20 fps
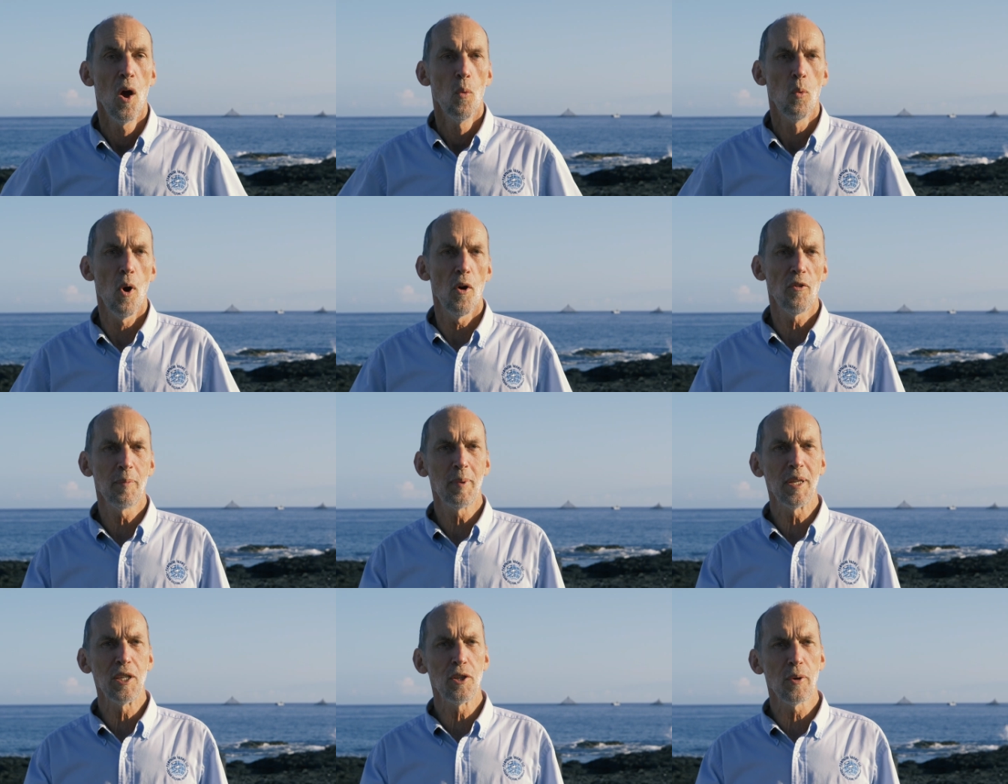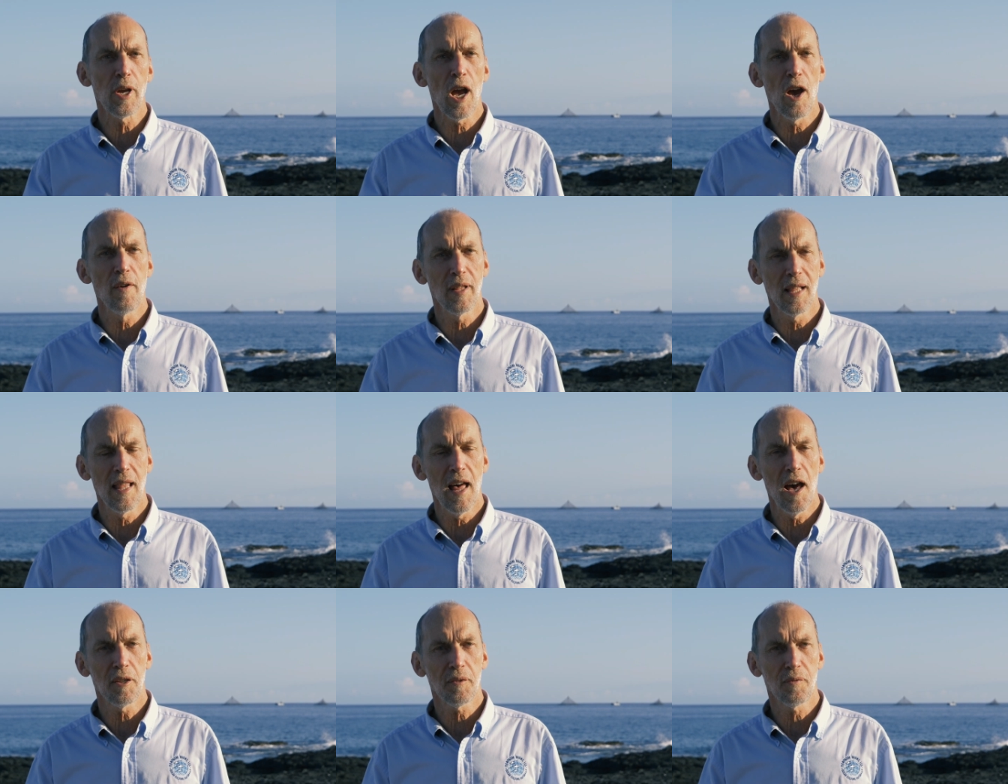What we've been doing over the
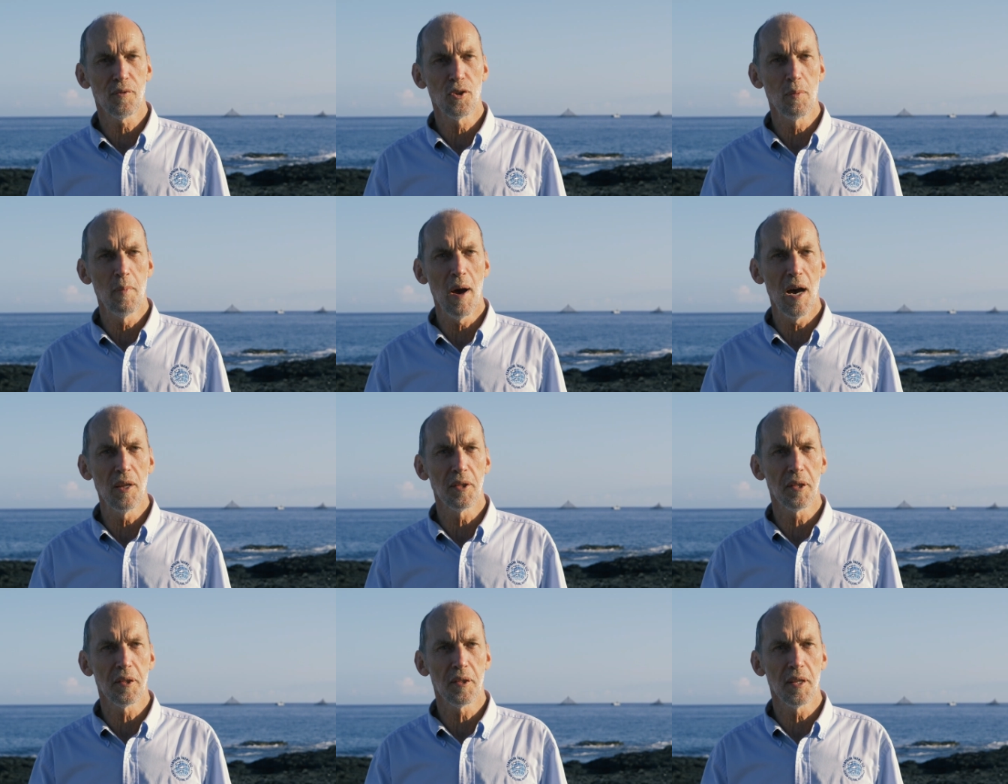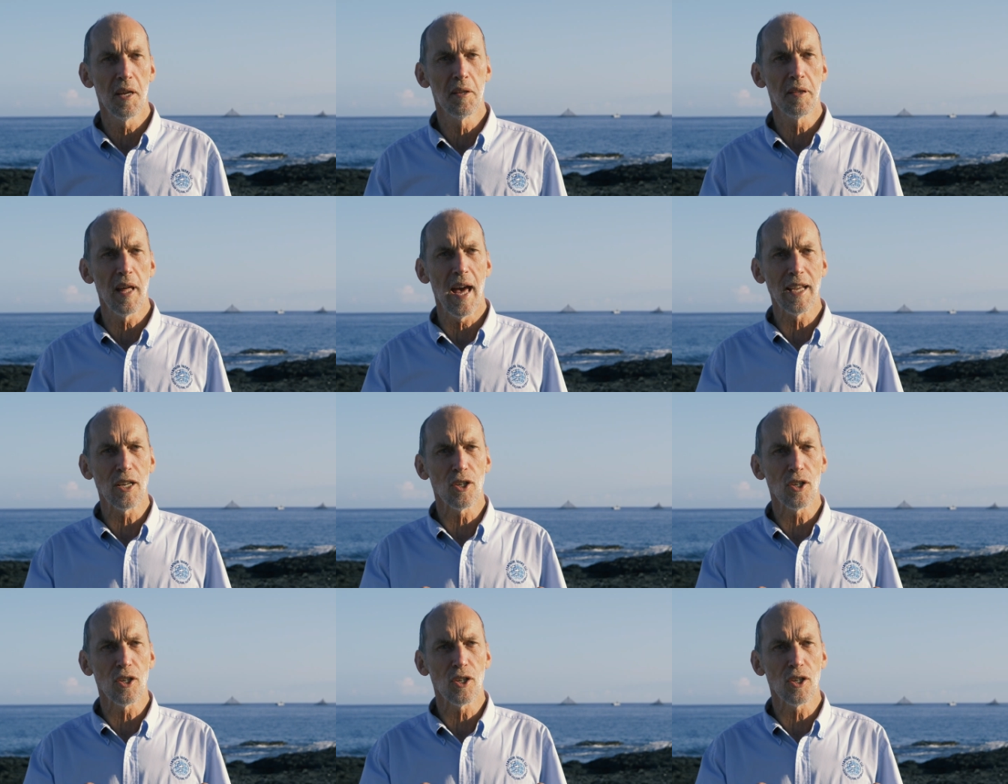last few months is a